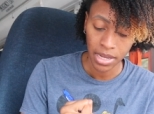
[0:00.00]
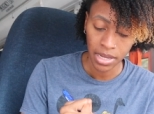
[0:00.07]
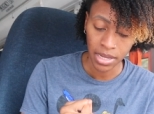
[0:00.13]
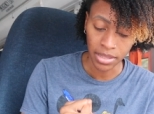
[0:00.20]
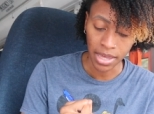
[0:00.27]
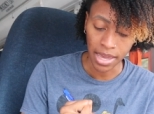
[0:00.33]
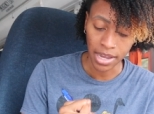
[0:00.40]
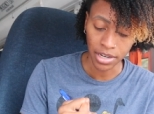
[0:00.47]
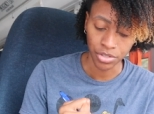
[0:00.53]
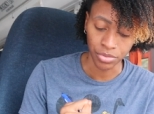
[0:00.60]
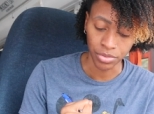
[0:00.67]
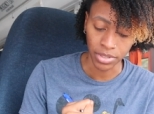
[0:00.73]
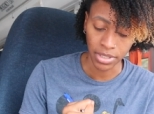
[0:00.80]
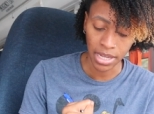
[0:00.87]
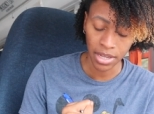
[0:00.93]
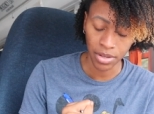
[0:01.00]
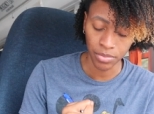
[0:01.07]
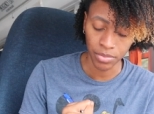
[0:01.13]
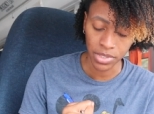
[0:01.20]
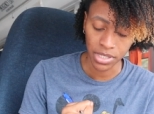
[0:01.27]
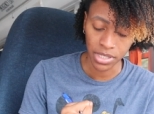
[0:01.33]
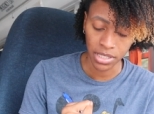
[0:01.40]
and the actual date,
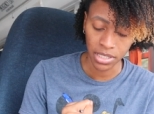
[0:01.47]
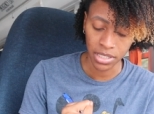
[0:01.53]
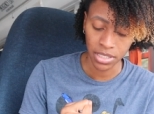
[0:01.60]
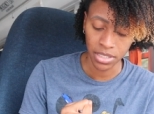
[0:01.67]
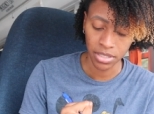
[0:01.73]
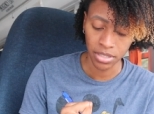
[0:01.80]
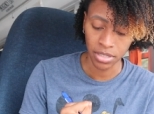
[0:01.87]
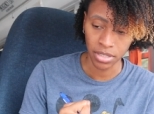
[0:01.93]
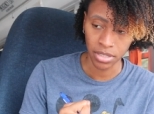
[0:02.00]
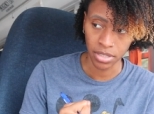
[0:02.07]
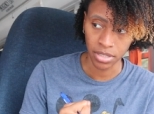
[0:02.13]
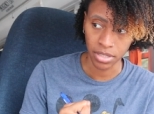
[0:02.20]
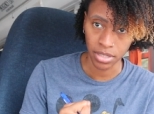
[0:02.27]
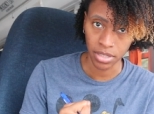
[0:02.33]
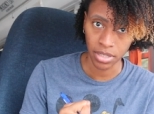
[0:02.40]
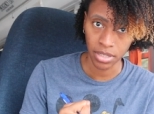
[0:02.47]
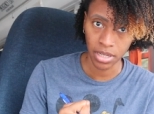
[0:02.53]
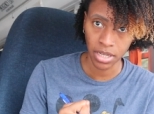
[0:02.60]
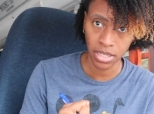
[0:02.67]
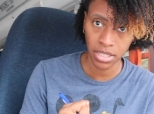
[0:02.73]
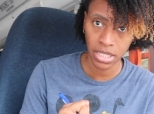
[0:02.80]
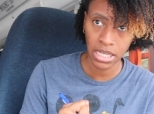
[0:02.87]
which is the
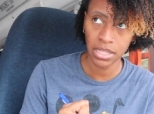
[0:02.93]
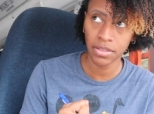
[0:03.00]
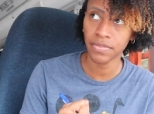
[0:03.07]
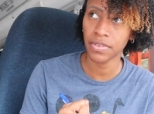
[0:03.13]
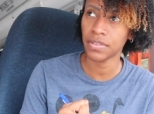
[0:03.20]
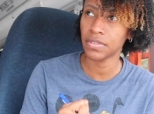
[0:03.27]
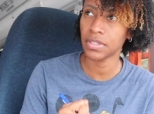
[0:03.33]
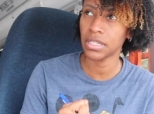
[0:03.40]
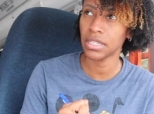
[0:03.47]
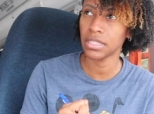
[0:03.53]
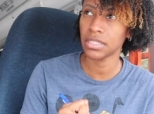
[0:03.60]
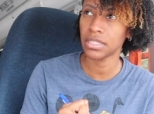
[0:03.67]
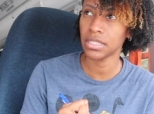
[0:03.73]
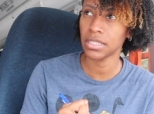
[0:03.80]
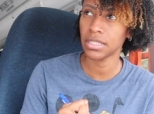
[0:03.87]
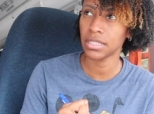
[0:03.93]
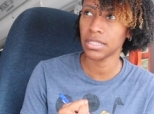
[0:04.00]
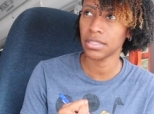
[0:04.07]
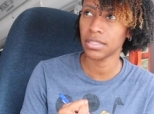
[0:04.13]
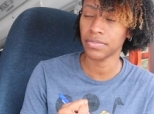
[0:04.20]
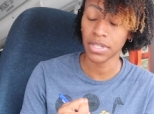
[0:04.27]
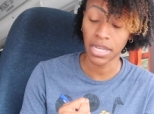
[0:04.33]
18th.
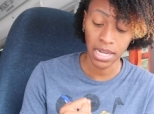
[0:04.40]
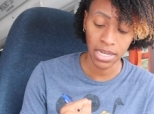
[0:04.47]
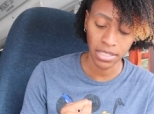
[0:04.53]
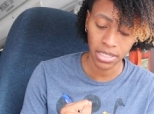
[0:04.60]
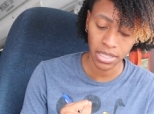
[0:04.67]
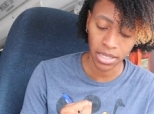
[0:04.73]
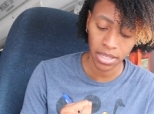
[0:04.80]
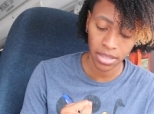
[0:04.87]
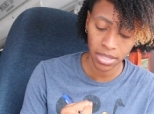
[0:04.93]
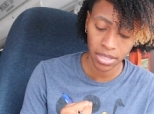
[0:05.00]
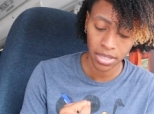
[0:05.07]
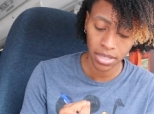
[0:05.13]
18th.